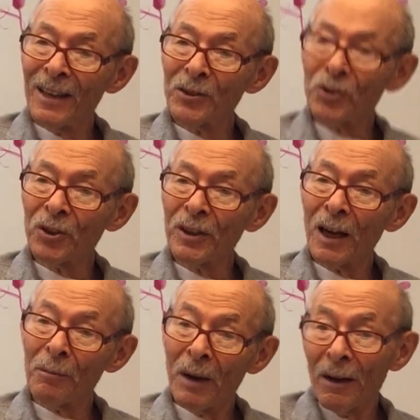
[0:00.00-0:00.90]
And she
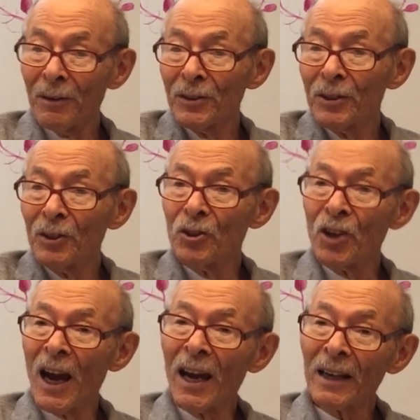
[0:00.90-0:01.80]
got married to
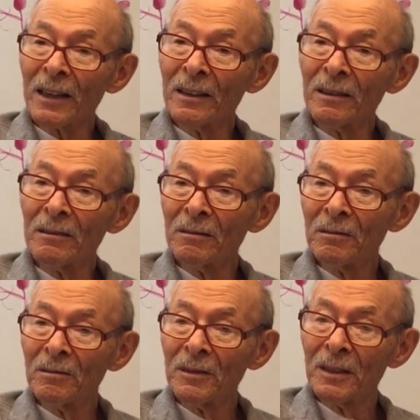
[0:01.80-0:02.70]
Jack, and,
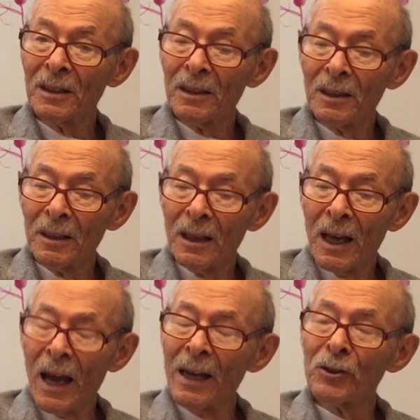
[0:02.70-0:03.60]

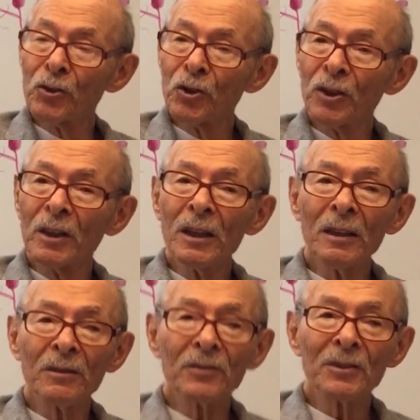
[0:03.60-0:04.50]
and she
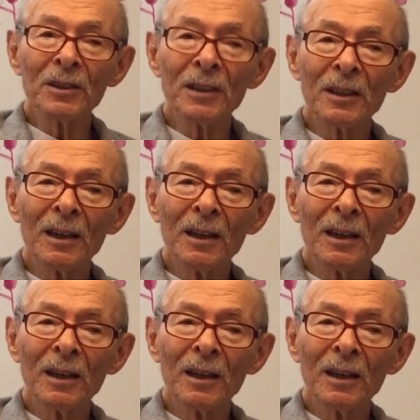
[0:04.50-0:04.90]
lived,